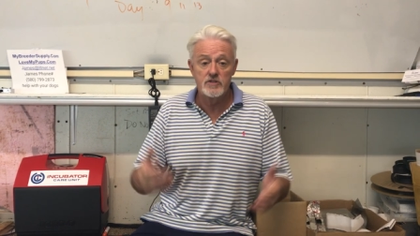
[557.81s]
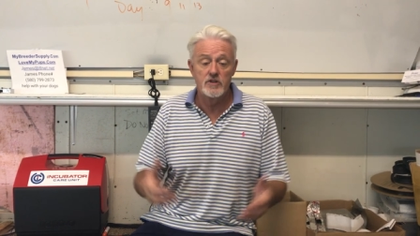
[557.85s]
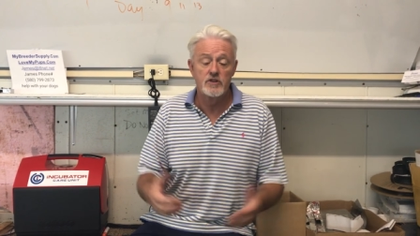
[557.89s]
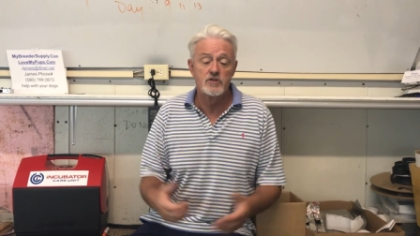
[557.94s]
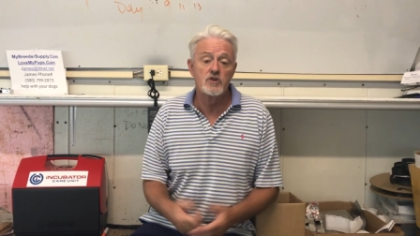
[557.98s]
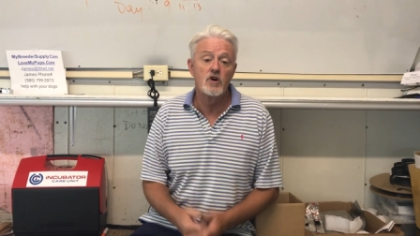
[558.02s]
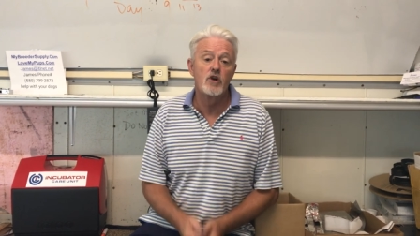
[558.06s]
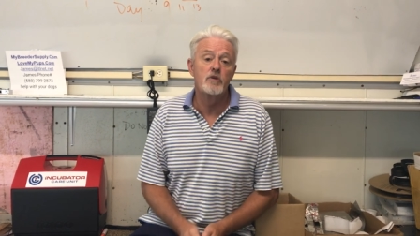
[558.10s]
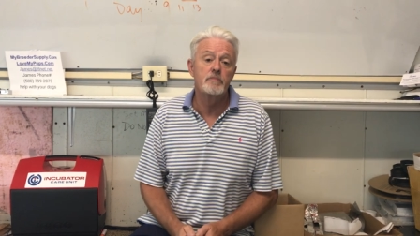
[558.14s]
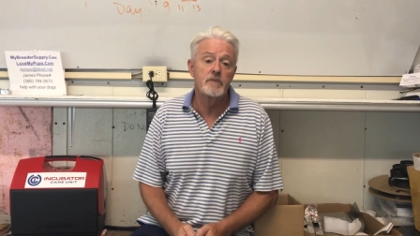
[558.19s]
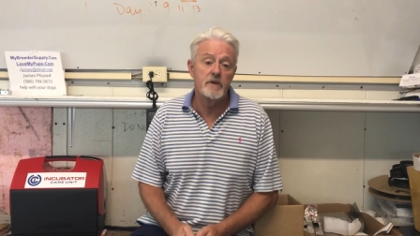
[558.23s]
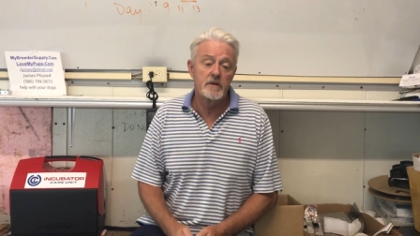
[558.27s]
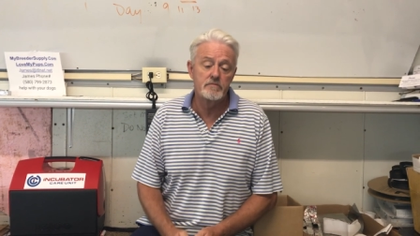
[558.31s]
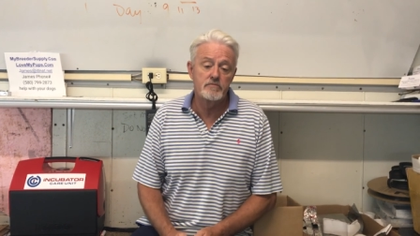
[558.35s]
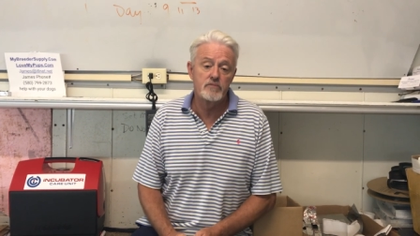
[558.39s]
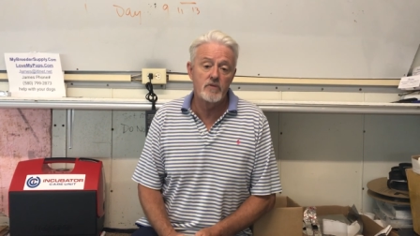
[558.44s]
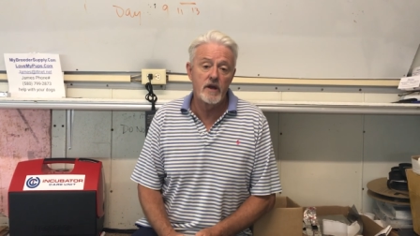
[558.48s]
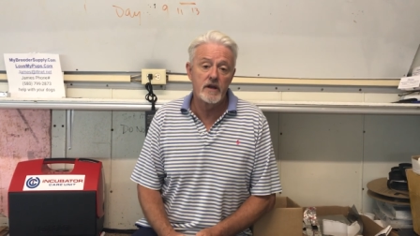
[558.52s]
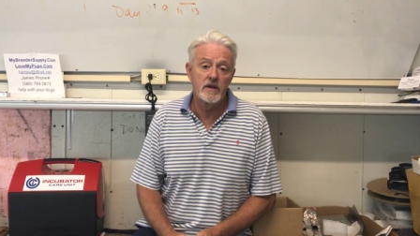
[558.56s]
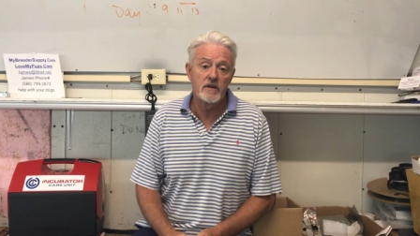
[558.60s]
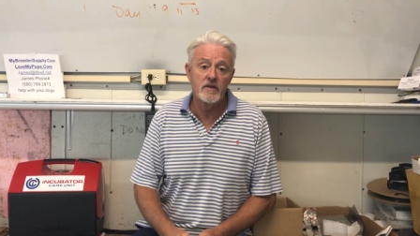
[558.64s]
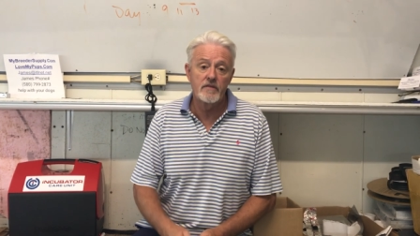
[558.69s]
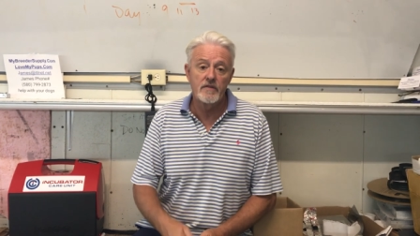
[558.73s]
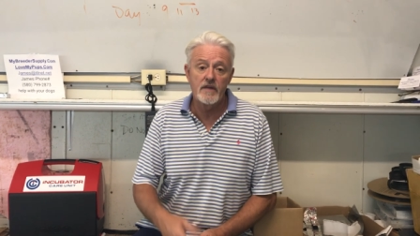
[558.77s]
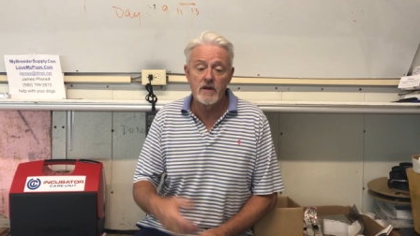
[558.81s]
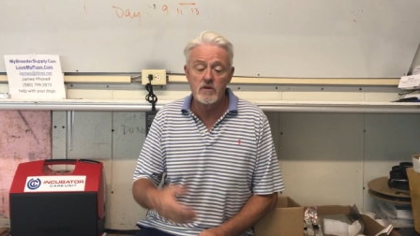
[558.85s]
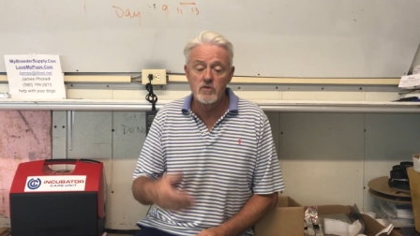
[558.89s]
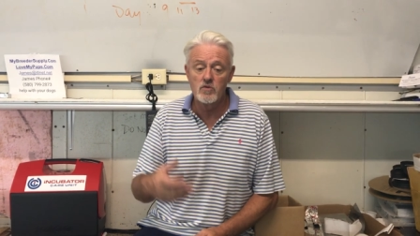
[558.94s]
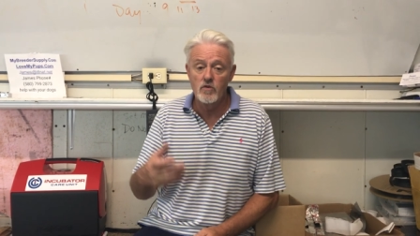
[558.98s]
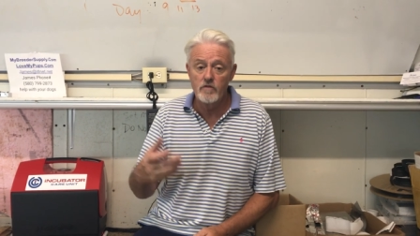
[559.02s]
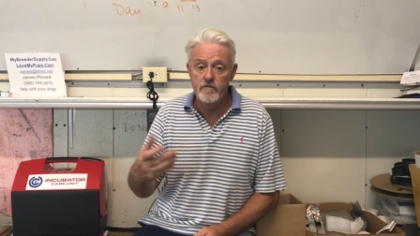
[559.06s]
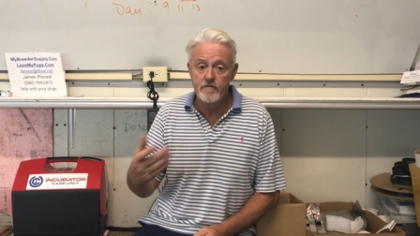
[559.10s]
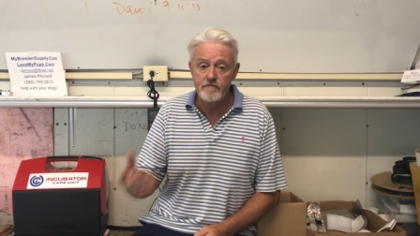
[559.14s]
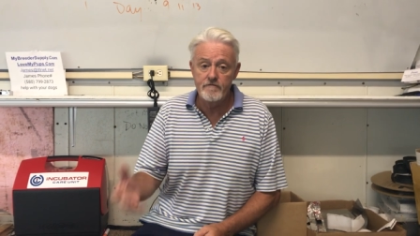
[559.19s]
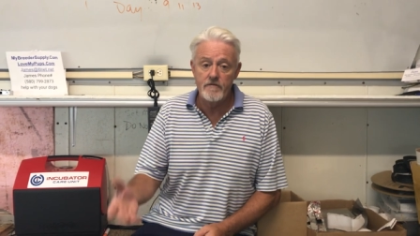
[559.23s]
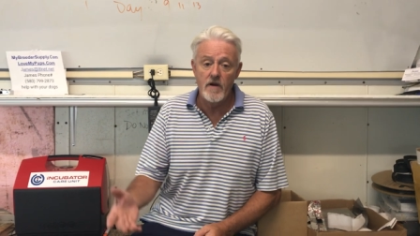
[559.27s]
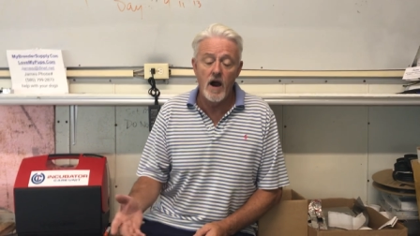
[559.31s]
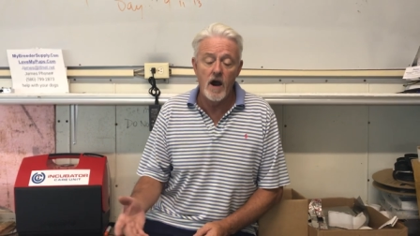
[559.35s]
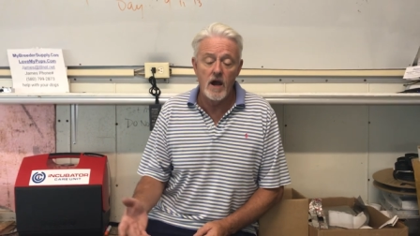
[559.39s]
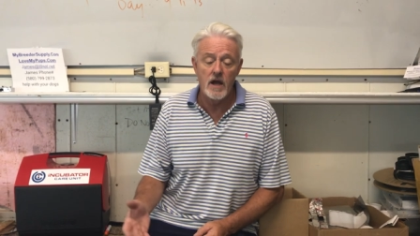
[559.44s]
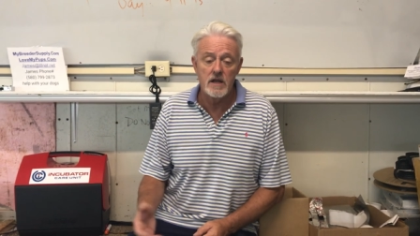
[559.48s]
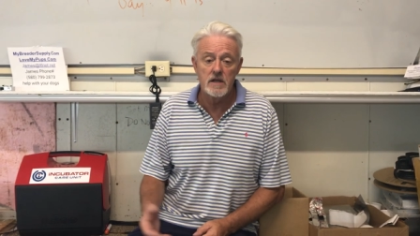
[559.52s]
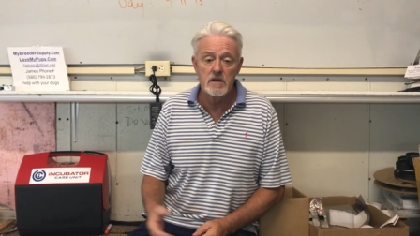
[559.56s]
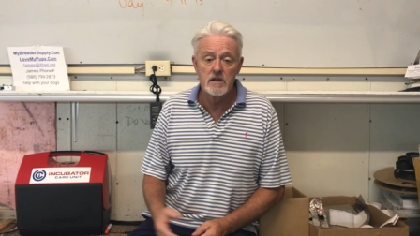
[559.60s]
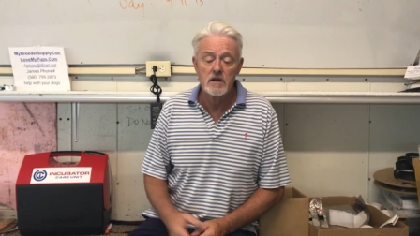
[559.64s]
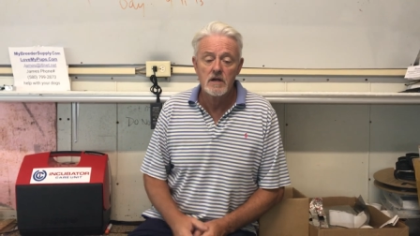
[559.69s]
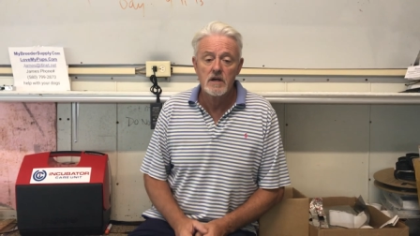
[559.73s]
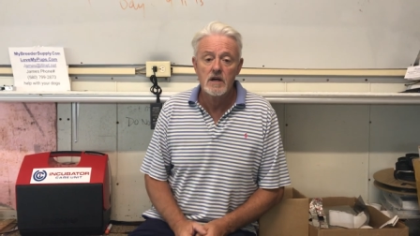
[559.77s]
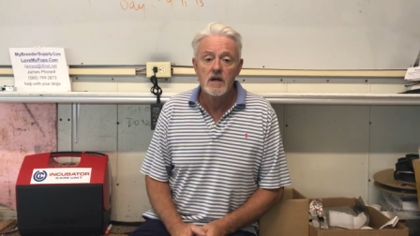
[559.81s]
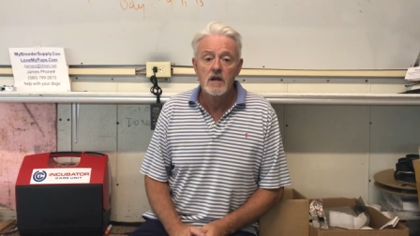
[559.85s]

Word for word: and the dog being pregnant. They're all fine.